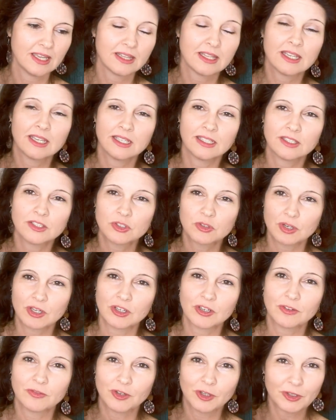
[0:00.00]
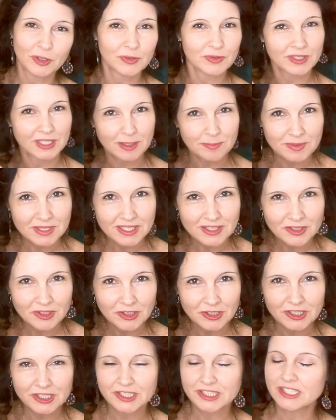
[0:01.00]
the illustrator of all those Gibson
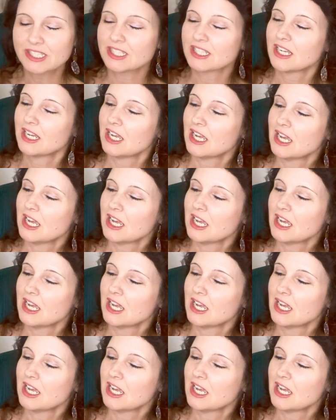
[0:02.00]
girls